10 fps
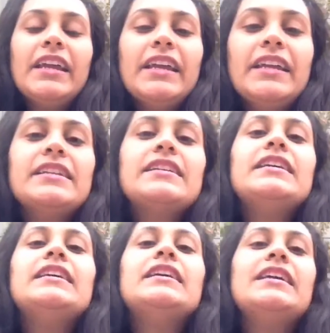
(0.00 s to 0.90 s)
It
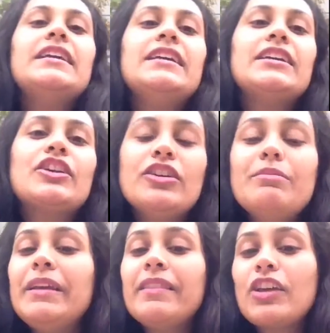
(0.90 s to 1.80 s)
could
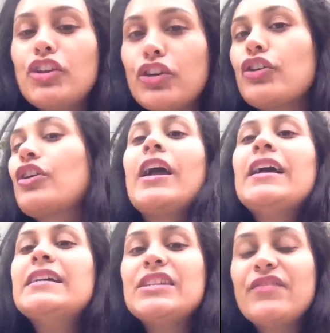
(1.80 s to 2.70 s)
mean that you're
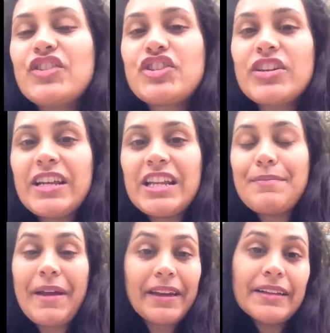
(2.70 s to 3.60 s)
deficient
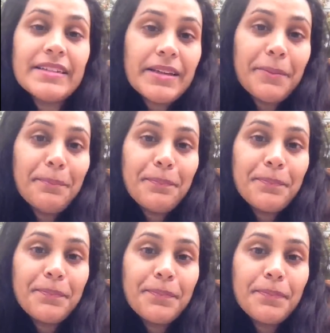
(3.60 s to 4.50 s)
in magnesium
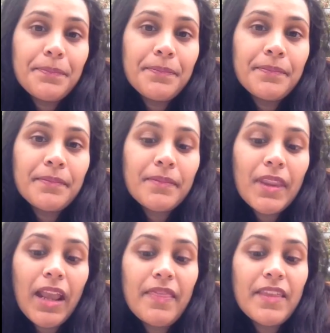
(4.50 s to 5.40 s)

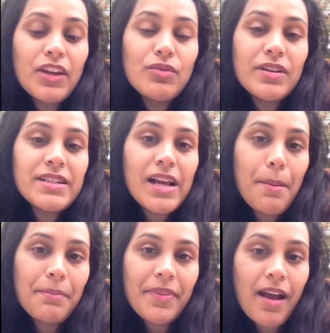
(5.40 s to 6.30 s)
and that you need to
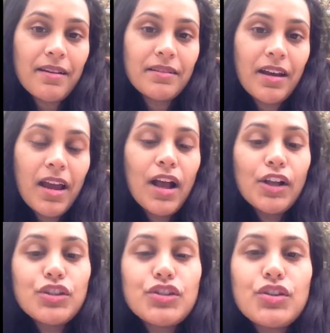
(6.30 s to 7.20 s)
up that.
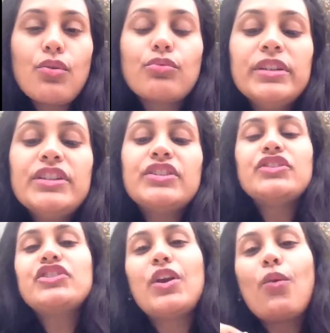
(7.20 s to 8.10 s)
So
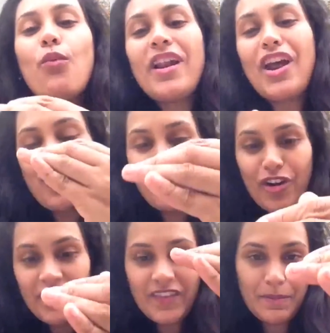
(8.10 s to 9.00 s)
researching what a
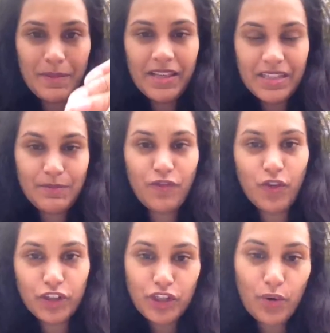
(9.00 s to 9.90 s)
craving means
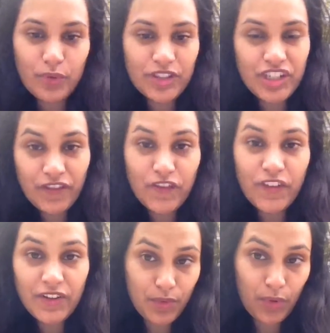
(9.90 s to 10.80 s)
before you go and stuff your
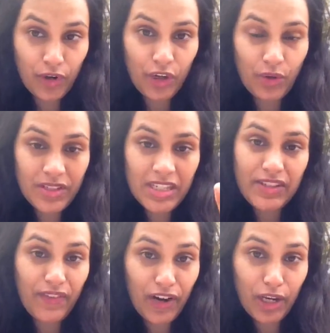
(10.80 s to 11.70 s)
face with Oreos
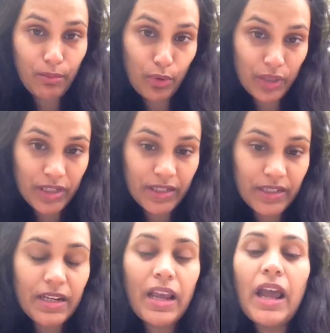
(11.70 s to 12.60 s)
is very
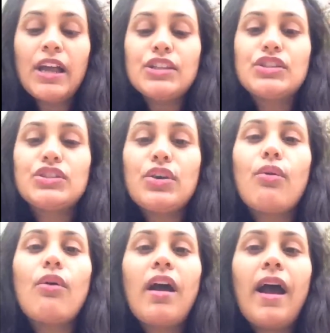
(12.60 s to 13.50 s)
important.
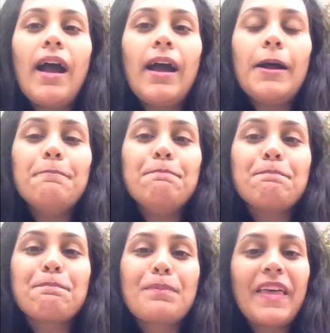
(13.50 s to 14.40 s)
So
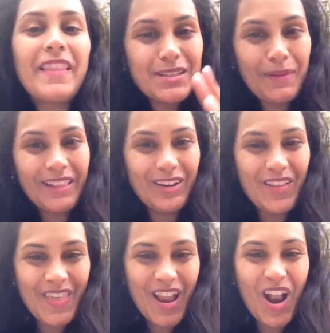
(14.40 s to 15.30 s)
that's my little
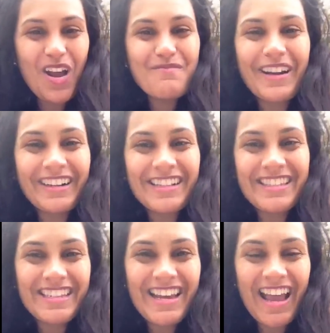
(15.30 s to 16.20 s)
thing on
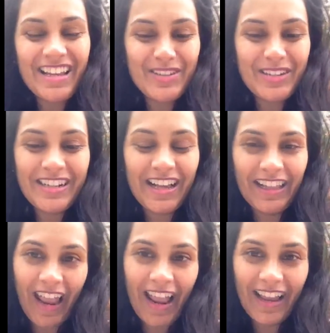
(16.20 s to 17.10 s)
pregnancy. As you can tell,
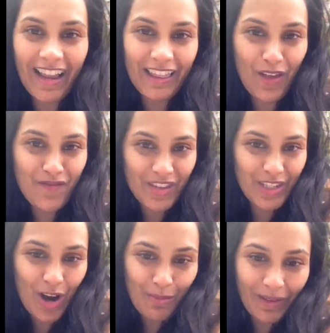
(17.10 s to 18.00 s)
I love
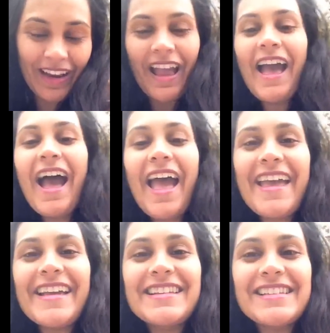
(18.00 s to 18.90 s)
this topic.
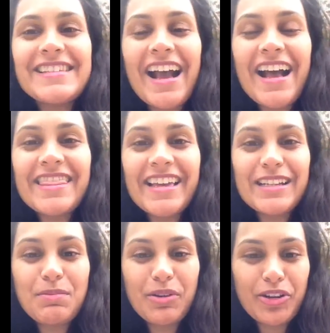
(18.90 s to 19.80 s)
And
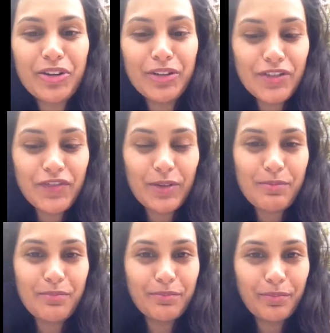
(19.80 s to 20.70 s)
thanks, Puri Girls, for
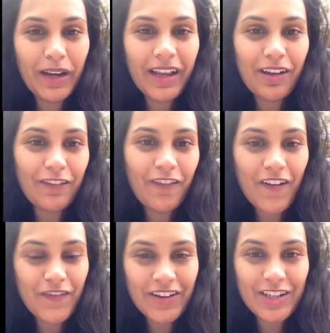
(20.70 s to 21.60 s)
putting out a
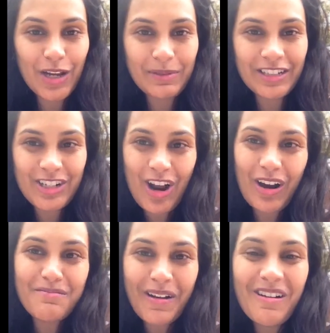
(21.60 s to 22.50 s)
fun topic to
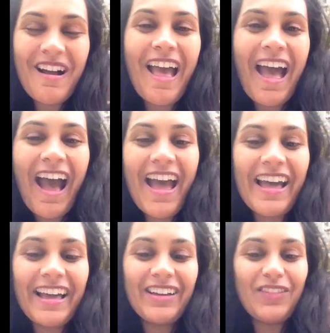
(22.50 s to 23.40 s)
talk about.
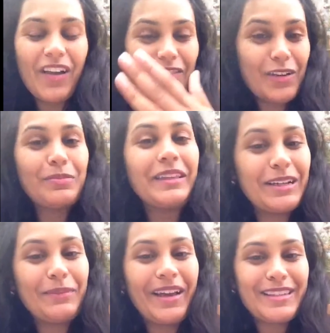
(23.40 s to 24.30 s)
I've
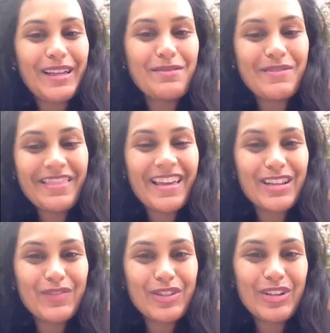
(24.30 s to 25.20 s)
completed my assignment.
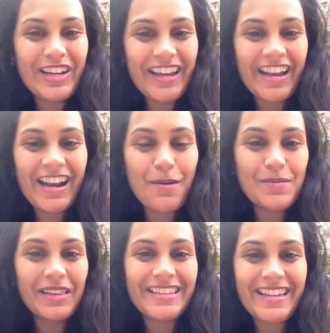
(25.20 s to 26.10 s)
Thanks for tuning in. I'm
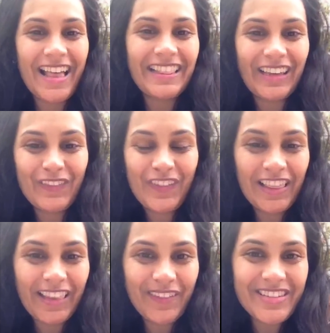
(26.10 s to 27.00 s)
Melissa, LA
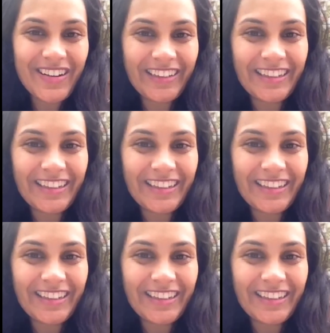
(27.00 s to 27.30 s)
Fit Lifestyle